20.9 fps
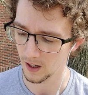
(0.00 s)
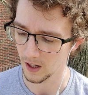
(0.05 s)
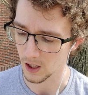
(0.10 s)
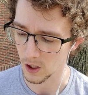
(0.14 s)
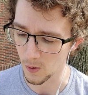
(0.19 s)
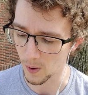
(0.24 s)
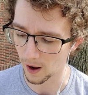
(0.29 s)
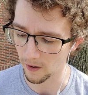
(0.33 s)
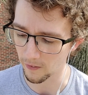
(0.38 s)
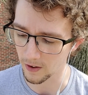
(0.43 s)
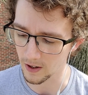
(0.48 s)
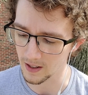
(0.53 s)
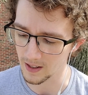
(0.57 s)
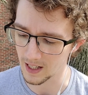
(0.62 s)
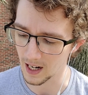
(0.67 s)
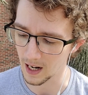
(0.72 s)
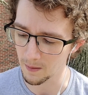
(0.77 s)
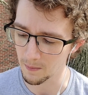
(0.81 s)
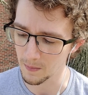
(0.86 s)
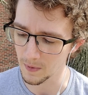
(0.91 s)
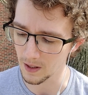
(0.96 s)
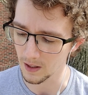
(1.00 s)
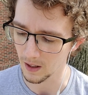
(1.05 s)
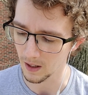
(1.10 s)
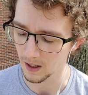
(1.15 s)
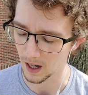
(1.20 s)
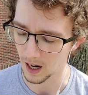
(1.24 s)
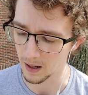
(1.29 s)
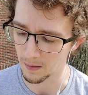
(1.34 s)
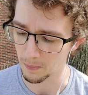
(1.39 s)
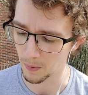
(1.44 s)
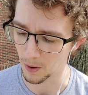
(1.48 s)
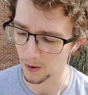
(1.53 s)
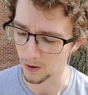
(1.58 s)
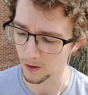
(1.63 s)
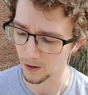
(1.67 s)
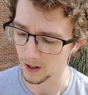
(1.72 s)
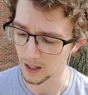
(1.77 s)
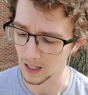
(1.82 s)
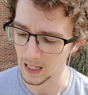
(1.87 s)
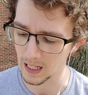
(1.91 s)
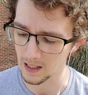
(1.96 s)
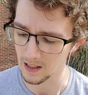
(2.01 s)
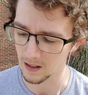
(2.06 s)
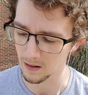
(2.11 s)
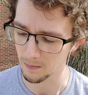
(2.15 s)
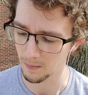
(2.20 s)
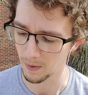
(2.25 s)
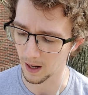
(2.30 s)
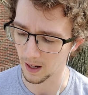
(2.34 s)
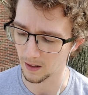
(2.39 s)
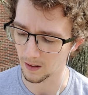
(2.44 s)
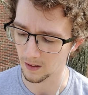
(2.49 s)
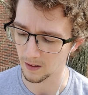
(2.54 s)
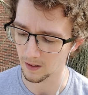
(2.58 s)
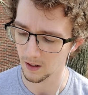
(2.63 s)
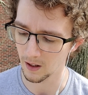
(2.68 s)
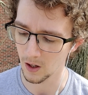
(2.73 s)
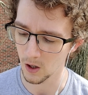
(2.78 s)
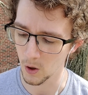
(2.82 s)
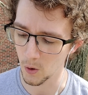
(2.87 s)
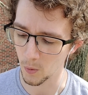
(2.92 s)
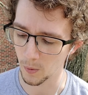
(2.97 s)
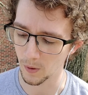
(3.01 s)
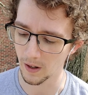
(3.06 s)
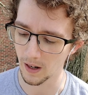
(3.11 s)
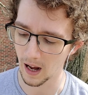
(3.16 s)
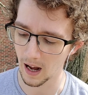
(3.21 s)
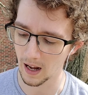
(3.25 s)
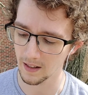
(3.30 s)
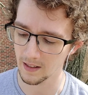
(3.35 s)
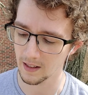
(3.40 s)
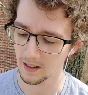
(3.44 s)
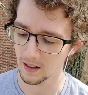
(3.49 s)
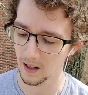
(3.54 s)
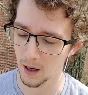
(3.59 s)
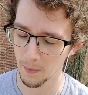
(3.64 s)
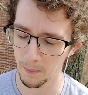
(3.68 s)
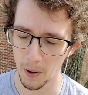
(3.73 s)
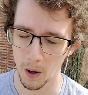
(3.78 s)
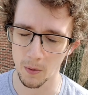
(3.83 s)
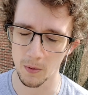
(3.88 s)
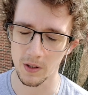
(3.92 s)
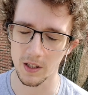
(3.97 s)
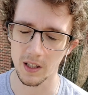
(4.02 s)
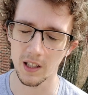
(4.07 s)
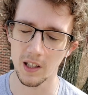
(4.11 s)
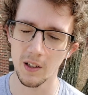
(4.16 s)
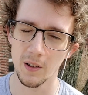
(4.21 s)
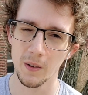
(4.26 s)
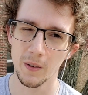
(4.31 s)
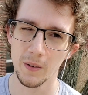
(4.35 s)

You have condemned and murdered innocent men who were not opposing you."